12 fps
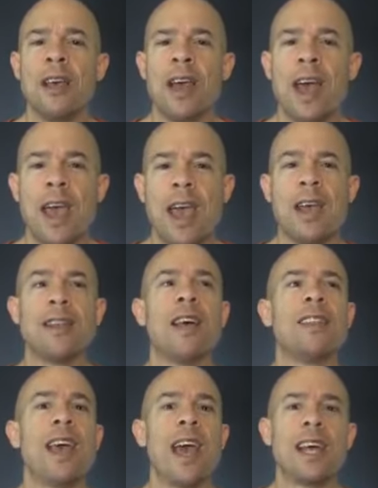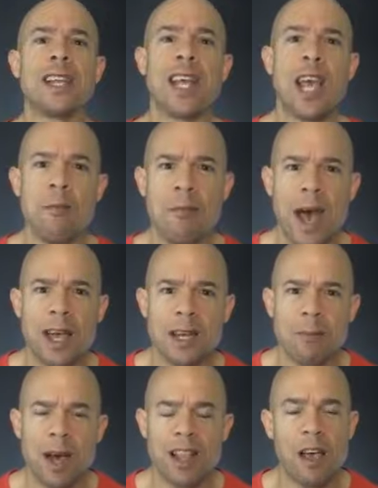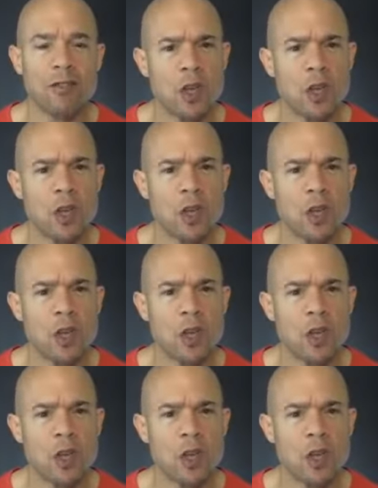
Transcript: and they had an impact on my life.